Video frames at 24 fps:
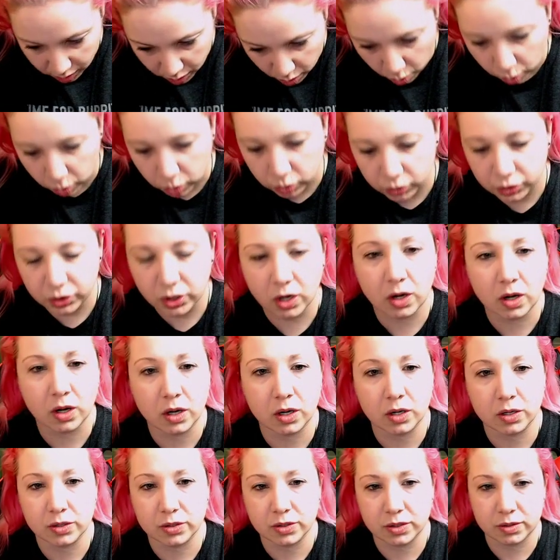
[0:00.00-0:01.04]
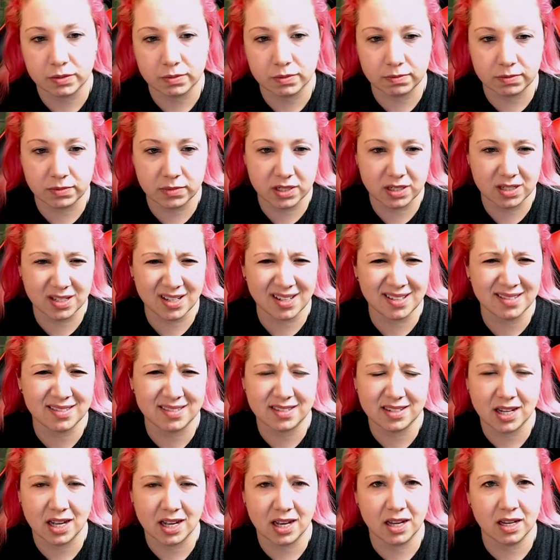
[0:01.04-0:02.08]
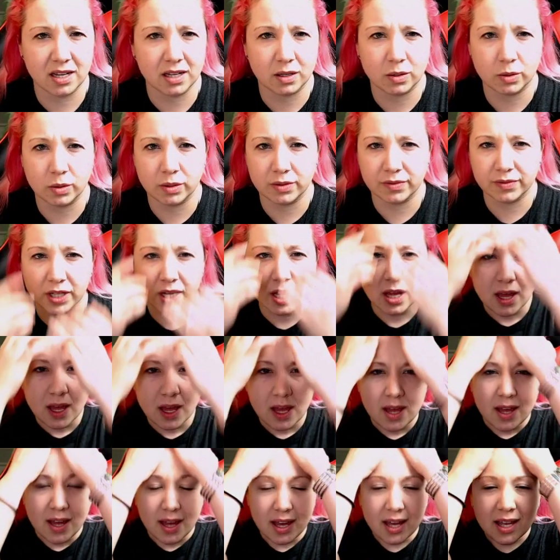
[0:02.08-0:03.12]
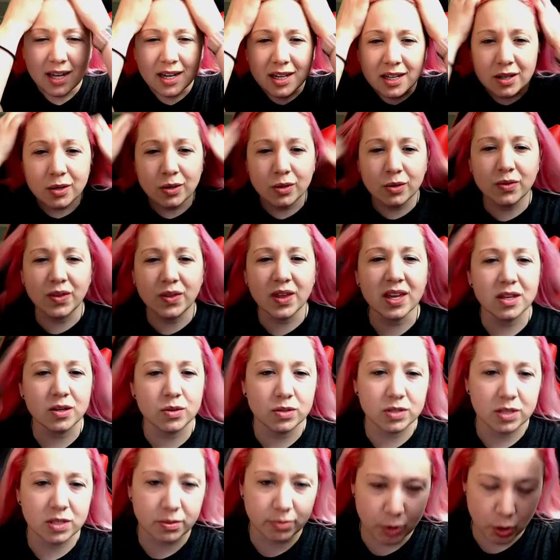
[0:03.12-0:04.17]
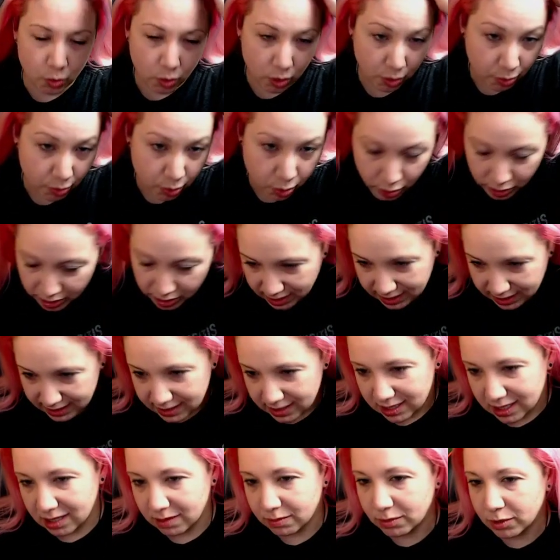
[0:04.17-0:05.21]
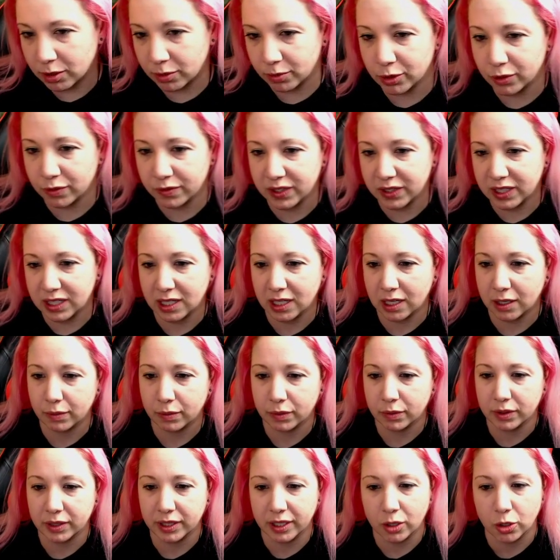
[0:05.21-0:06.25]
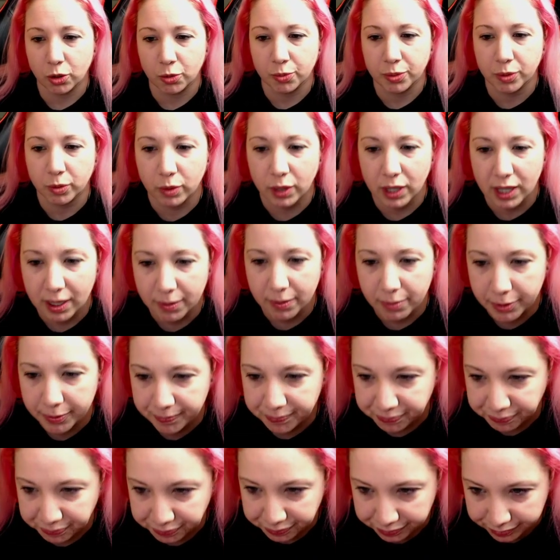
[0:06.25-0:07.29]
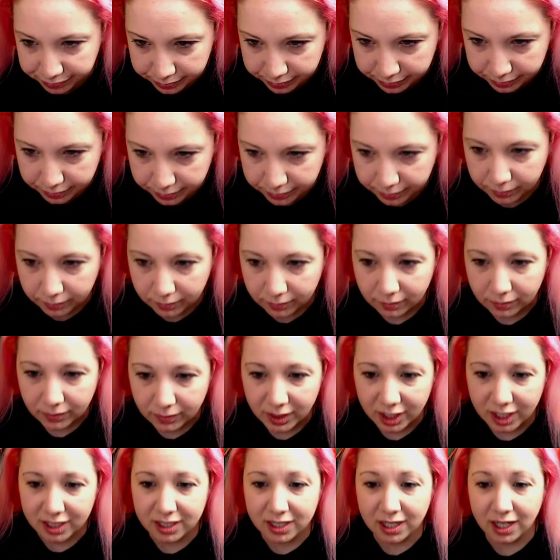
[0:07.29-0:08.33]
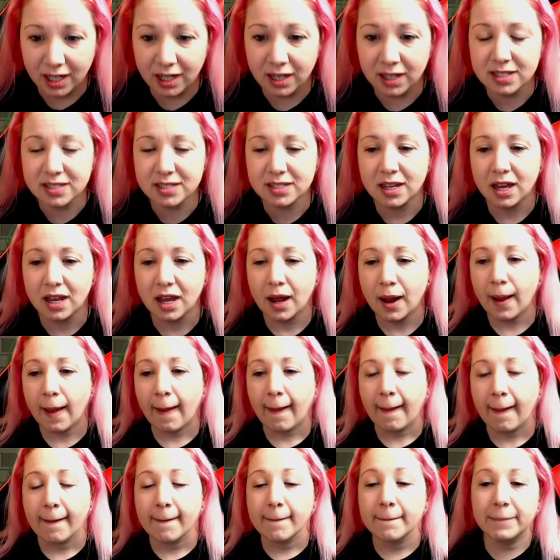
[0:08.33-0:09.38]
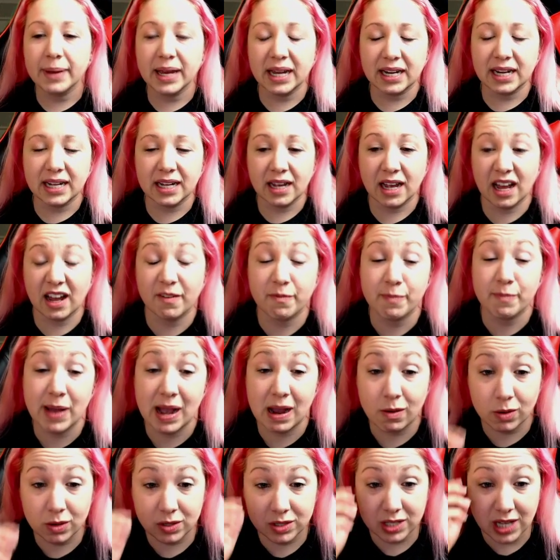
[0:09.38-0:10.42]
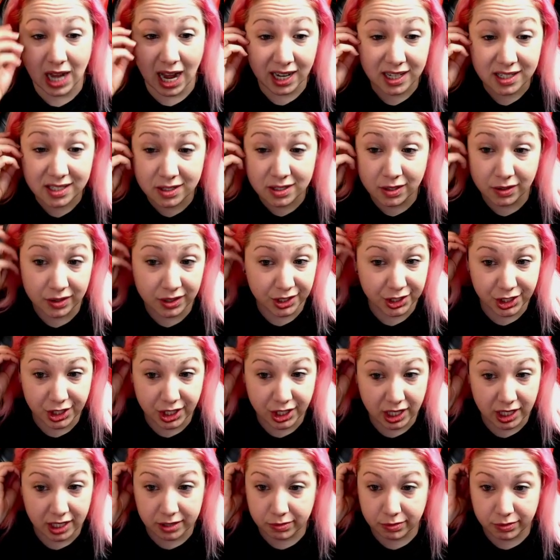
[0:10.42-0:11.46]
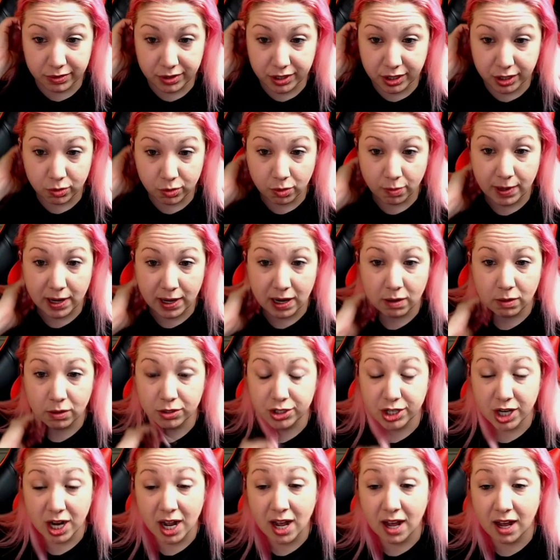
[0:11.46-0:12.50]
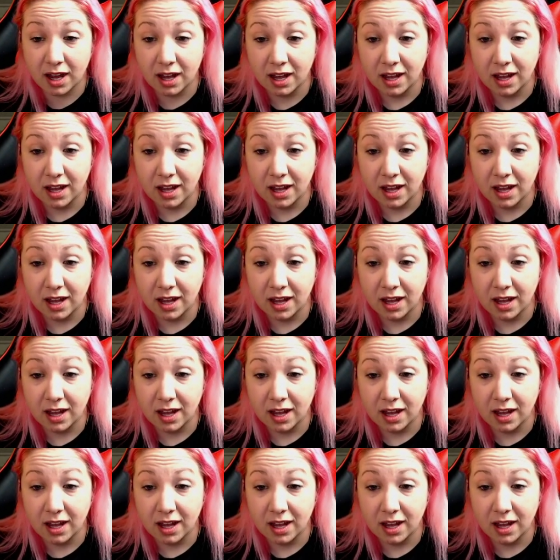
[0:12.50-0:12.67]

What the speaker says: Goldar's Sentai equivalent. Anywho, they use him at one point in the Teemo movie, and I really hope it will happen. Does Betty have powers? I still think she has residual powers, yeah.